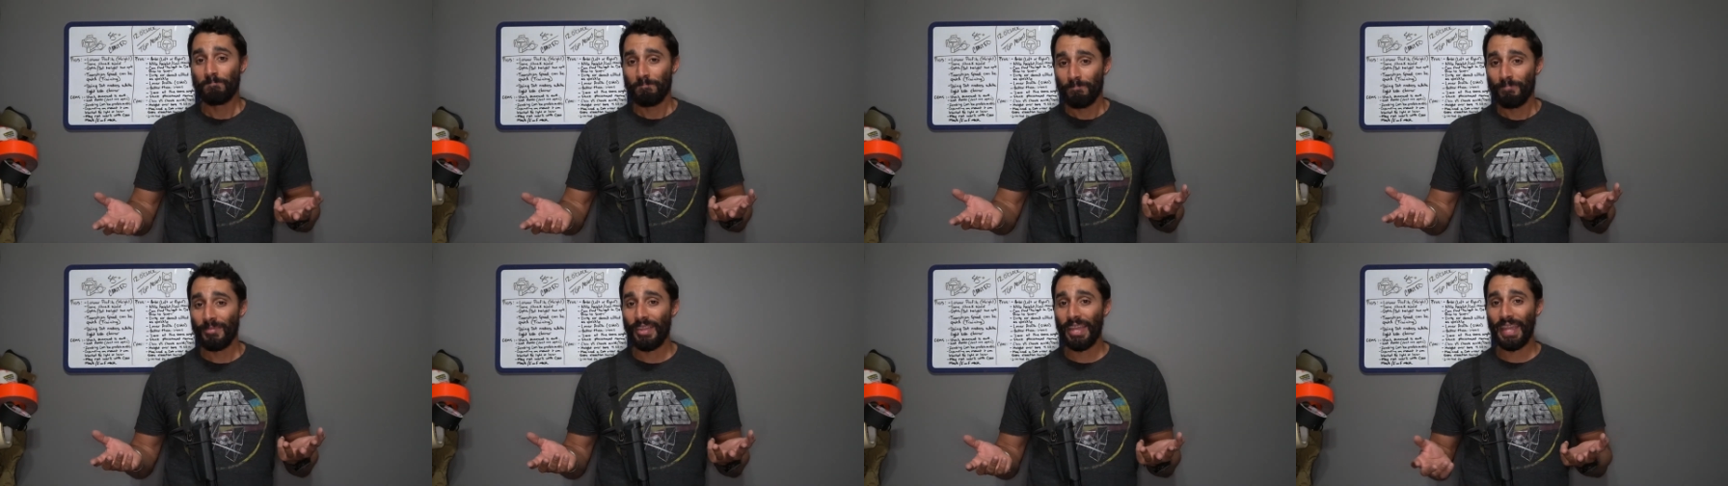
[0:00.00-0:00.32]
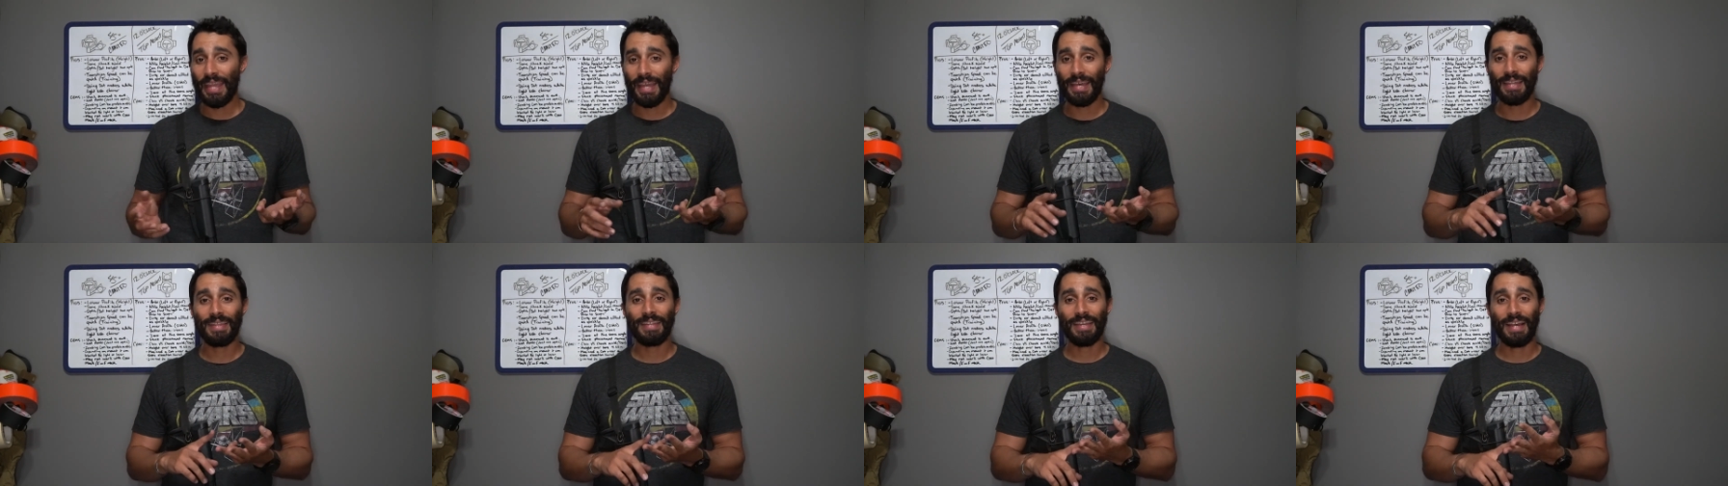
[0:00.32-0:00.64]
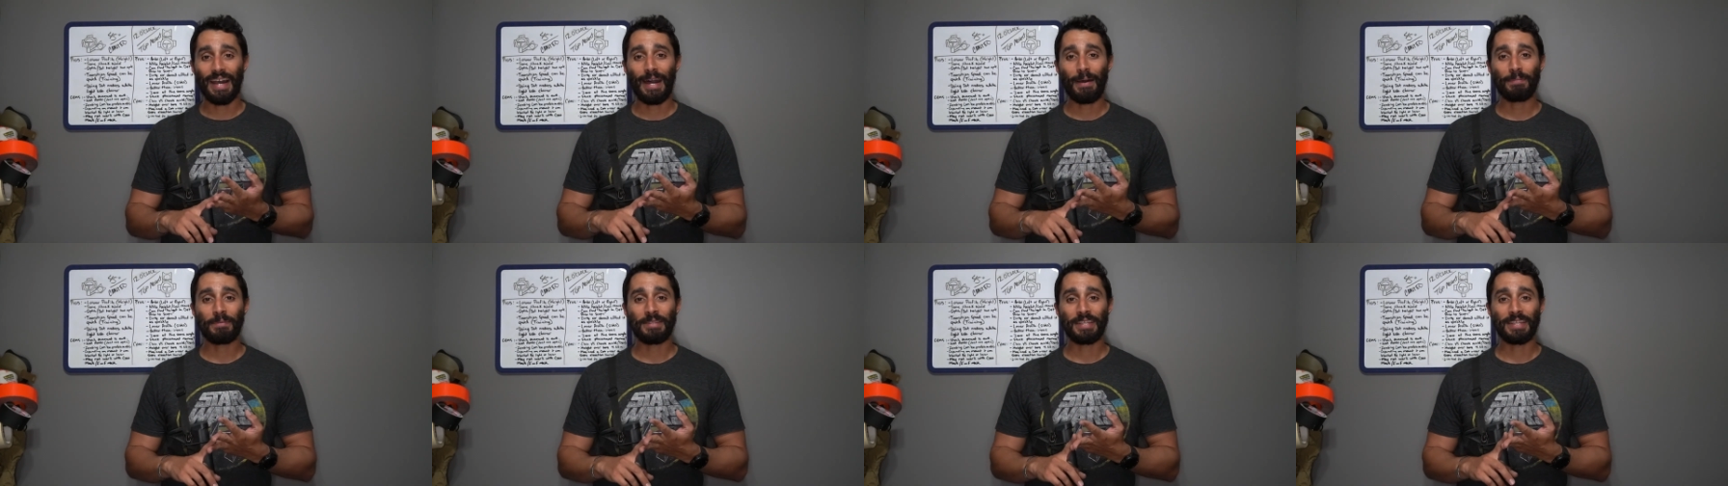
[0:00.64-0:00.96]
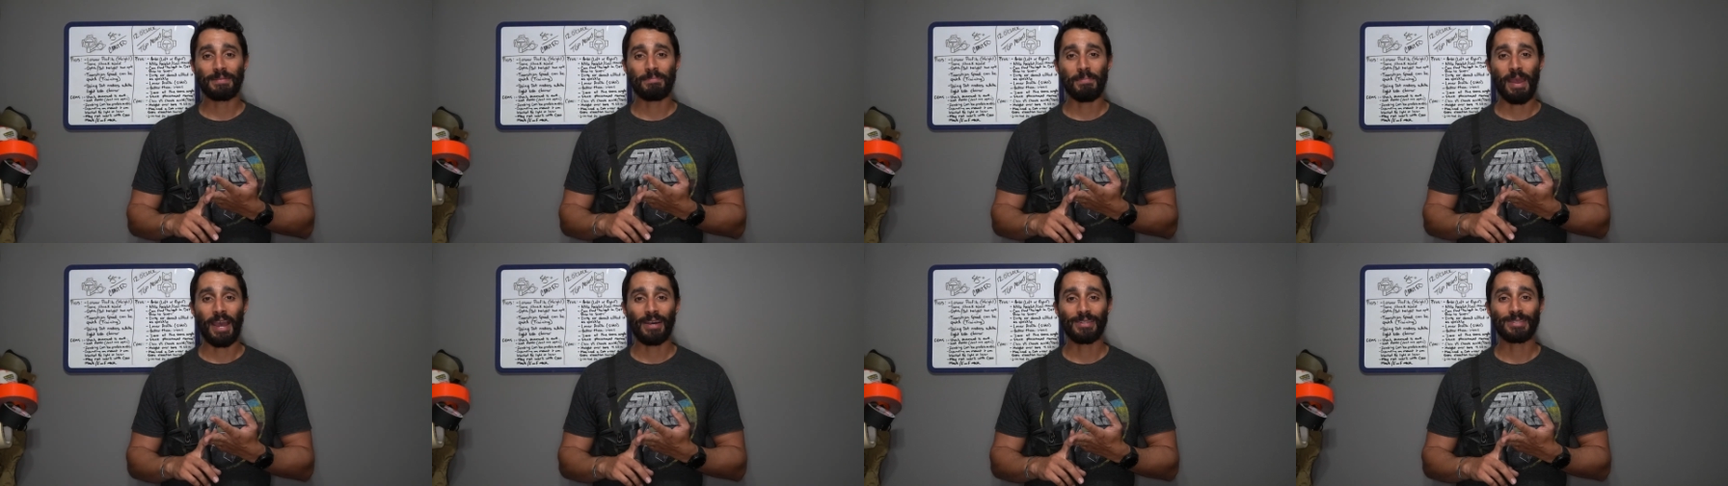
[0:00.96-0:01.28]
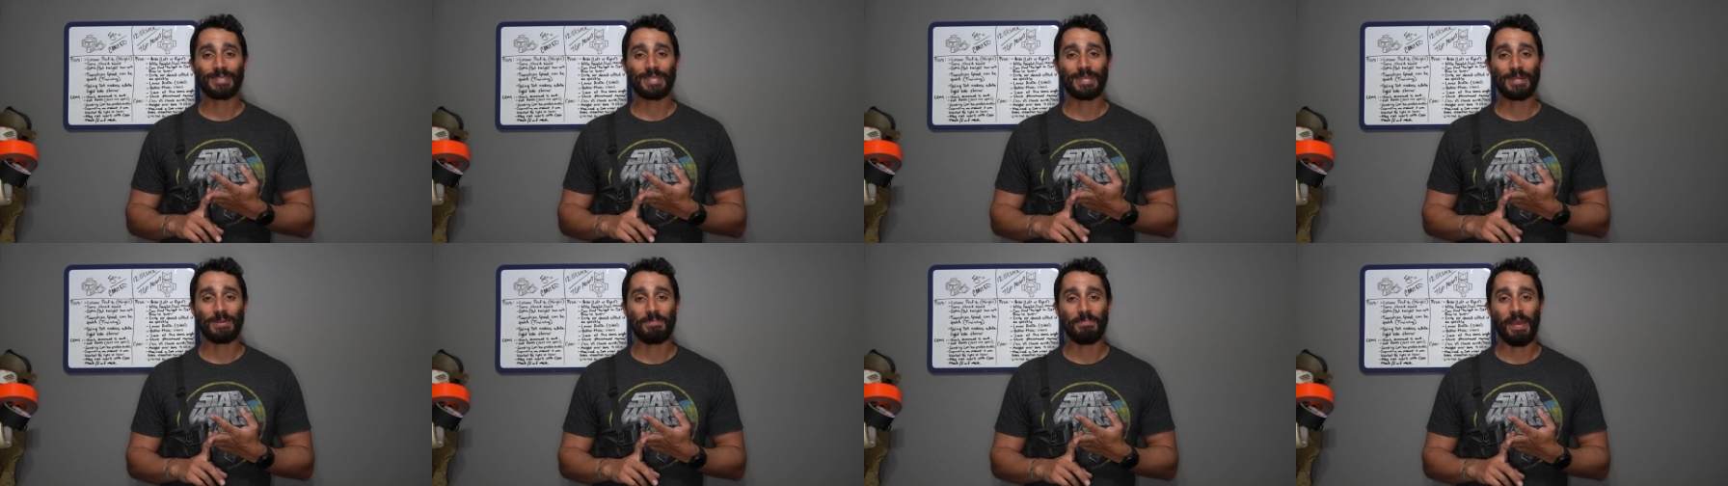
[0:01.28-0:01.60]
yeah, the optic
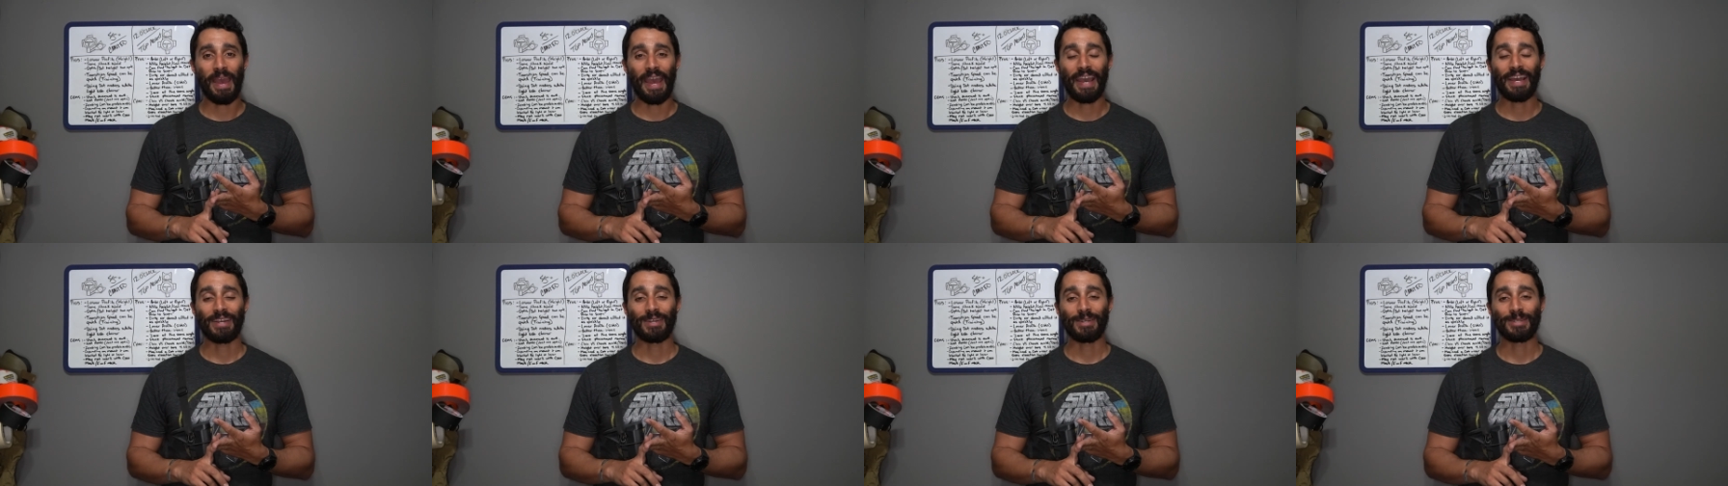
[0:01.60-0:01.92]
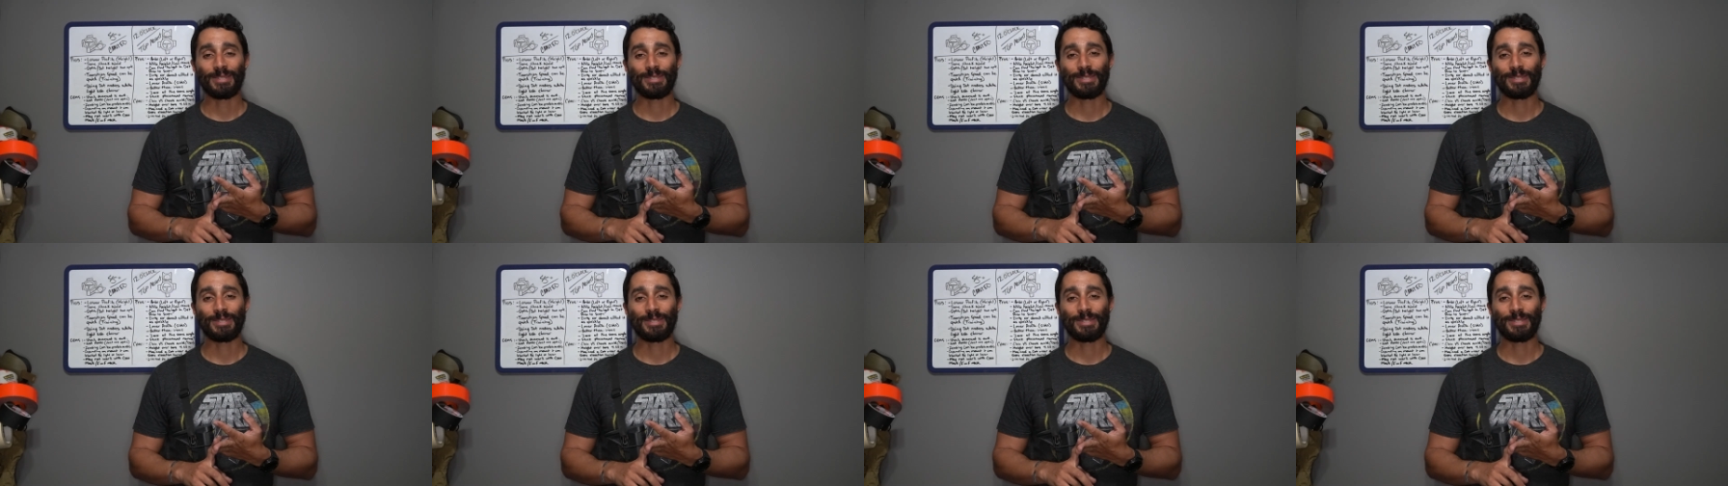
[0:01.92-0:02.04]
mount's gonna matter.